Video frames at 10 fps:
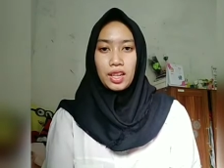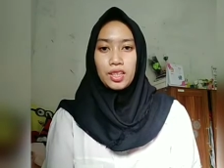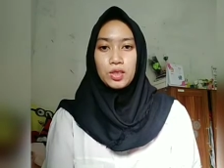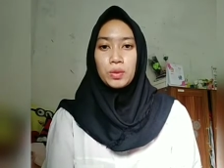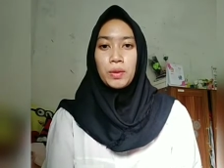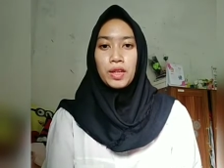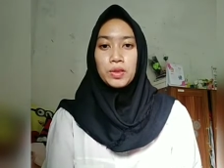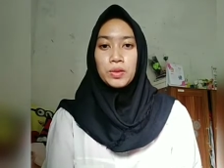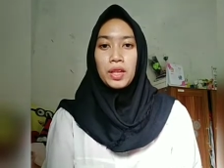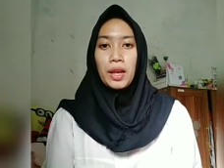is to make
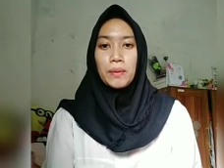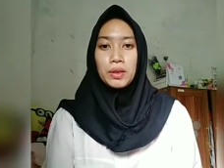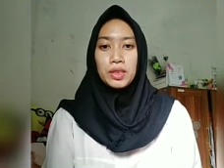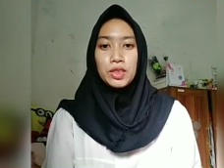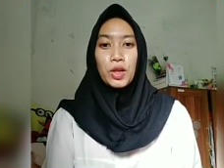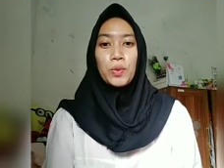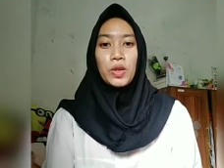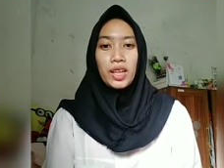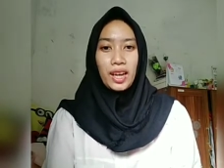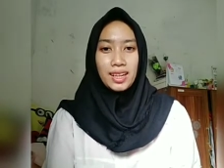students able to
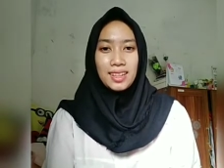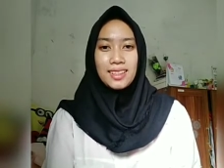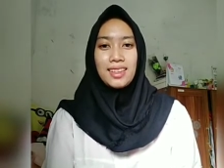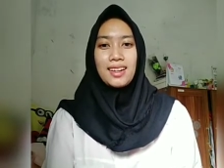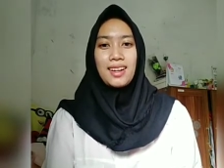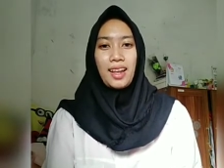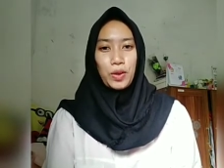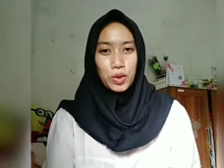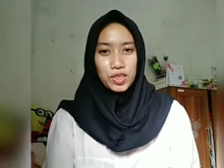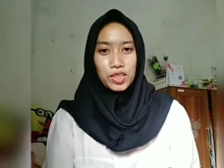communicate in target
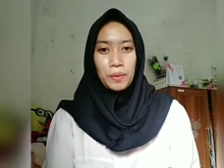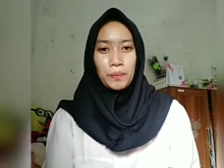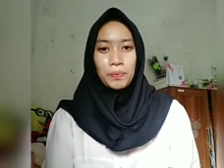language.